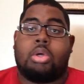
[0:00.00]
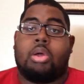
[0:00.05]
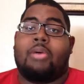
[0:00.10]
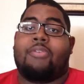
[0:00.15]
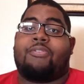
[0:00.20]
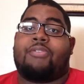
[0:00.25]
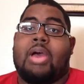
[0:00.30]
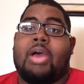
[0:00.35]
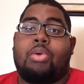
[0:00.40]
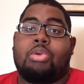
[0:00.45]
a
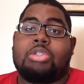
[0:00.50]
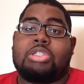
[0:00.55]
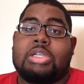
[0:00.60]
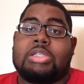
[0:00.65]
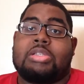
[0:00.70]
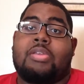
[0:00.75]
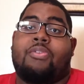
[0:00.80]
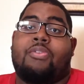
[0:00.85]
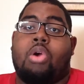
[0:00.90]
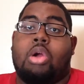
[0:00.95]
fight with
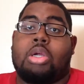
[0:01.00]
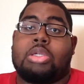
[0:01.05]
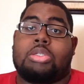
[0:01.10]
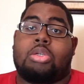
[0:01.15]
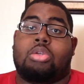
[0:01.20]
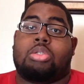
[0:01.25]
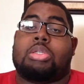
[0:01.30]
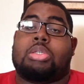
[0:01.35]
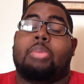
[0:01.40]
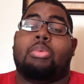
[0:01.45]
Jesse Vargas
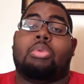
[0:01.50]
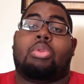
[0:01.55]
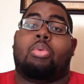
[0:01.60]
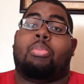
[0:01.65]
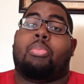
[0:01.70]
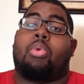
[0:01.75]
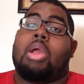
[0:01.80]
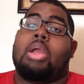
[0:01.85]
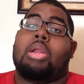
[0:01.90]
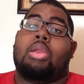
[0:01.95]
or Timothy
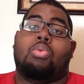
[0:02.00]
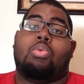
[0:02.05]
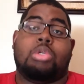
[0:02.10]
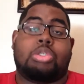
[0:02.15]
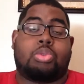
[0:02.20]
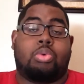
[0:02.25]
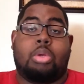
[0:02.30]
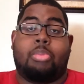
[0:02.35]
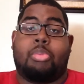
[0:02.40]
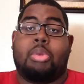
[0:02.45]
Bradley,
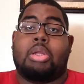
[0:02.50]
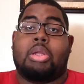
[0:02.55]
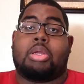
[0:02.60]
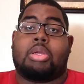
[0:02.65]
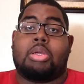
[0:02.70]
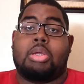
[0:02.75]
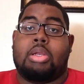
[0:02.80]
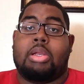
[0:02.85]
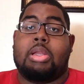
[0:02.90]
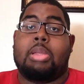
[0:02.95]
which would have been a
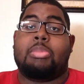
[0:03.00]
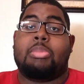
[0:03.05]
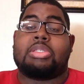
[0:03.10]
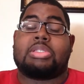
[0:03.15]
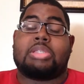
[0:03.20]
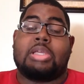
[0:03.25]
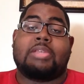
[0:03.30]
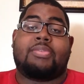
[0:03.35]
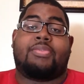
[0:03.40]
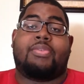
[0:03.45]
good litmus
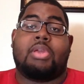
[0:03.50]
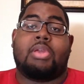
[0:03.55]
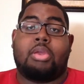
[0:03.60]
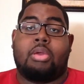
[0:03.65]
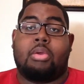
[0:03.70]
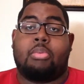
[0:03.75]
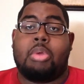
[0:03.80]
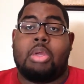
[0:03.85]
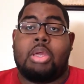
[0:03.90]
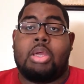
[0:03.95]
test for
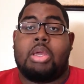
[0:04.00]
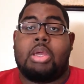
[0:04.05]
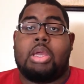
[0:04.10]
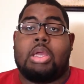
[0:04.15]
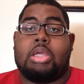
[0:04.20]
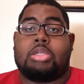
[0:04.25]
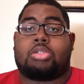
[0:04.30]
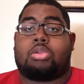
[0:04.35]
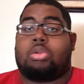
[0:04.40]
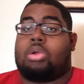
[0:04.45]
him,
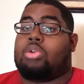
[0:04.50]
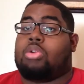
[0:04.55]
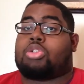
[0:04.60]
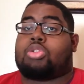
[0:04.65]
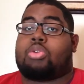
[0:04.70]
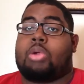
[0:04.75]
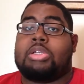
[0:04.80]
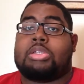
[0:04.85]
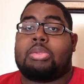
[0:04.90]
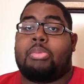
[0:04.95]
and go
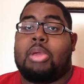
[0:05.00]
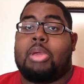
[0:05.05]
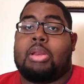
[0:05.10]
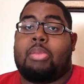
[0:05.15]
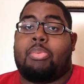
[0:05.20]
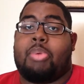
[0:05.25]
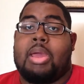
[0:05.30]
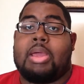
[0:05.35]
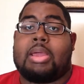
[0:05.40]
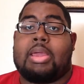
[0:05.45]
straight to Manny
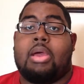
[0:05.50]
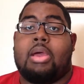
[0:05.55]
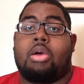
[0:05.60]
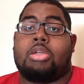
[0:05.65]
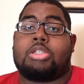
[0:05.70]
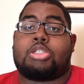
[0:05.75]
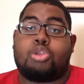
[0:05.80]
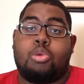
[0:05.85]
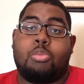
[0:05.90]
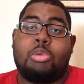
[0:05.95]
Pacquiao,
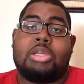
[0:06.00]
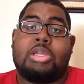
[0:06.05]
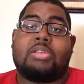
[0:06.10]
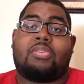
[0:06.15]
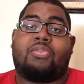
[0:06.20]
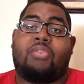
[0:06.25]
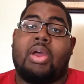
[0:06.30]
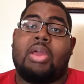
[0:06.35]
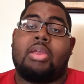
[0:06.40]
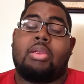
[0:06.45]
assuming this
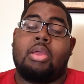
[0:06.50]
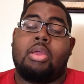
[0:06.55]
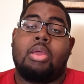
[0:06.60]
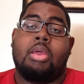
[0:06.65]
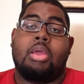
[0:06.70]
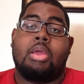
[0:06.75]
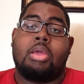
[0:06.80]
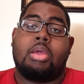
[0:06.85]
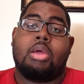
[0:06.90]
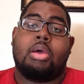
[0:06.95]
fight,
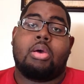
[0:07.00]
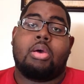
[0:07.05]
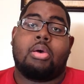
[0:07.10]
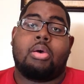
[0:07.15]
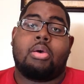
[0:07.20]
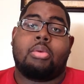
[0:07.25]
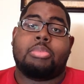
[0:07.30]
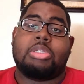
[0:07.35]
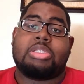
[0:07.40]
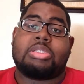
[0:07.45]

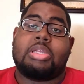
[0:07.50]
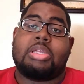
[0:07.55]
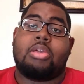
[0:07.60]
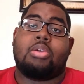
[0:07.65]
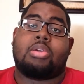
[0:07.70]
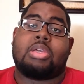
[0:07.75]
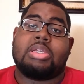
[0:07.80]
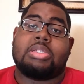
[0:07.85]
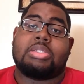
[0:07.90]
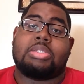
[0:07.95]
this
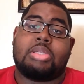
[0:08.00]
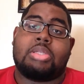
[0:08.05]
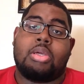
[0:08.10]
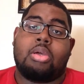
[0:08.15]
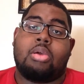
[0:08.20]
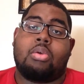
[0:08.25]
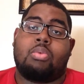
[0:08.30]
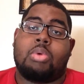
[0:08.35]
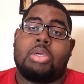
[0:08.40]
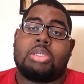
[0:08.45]
deal gets
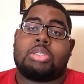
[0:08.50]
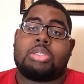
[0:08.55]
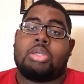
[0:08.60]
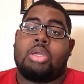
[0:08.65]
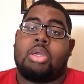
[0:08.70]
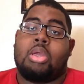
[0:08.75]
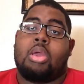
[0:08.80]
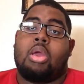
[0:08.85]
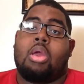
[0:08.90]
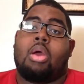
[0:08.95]
done, which
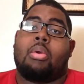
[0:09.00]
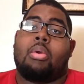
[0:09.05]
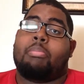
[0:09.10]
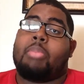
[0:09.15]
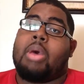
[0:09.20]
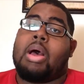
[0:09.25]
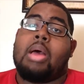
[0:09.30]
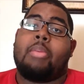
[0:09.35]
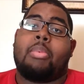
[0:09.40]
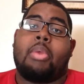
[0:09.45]

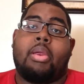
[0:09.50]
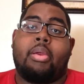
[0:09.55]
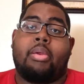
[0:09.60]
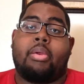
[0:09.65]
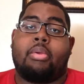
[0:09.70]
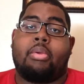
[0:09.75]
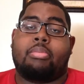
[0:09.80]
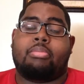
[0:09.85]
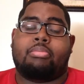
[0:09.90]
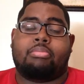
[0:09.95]
Bob
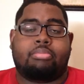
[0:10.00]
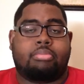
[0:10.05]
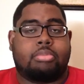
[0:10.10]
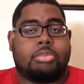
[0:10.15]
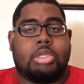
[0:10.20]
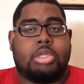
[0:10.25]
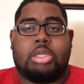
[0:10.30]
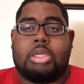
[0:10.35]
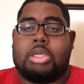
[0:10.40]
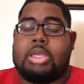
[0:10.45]
Arum,
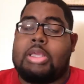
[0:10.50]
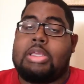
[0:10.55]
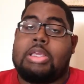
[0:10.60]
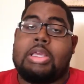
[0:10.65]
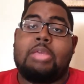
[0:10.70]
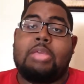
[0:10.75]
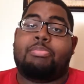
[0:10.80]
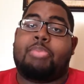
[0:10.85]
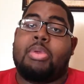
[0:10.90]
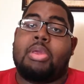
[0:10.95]

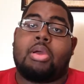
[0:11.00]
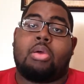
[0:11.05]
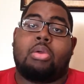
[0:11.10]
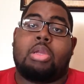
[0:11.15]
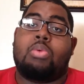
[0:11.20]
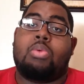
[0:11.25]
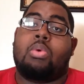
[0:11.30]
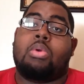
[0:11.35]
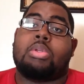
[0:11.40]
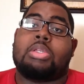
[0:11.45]
he big on.
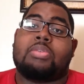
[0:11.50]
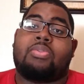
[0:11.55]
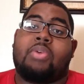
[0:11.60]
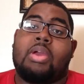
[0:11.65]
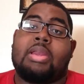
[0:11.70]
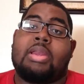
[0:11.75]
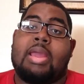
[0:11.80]
He wants this fight